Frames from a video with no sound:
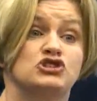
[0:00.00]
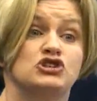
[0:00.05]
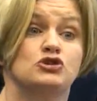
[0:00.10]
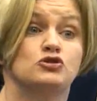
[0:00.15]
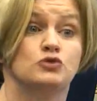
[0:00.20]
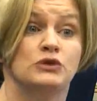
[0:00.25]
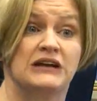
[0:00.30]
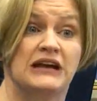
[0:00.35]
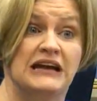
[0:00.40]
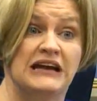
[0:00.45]

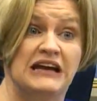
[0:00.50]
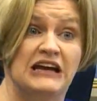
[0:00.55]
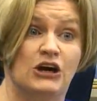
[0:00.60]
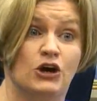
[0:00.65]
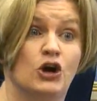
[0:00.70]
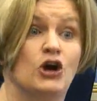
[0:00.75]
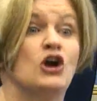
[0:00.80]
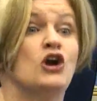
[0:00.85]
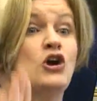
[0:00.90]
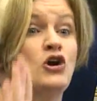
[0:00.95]
districts to
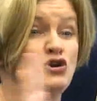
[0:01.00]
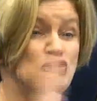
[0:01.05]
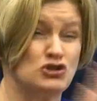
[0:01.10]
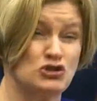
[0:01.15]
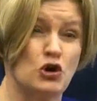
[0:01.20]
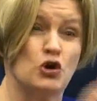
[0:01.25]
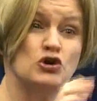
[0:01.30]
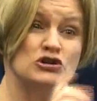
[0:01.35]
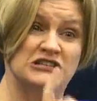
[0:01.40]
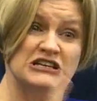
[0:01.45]
send their
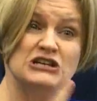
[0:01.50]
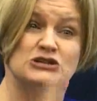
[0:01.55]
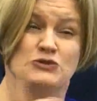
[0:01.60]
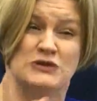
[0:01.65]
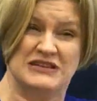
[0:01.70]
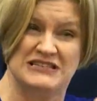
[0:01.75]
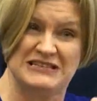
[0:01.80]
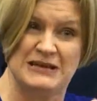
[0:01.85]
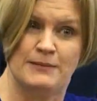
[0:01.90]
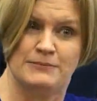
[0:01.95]

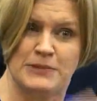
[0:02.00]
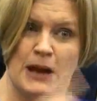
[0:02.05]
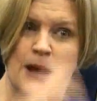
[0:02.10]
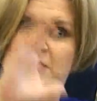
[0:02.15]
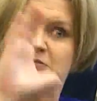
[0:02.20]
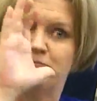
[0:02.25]
students here.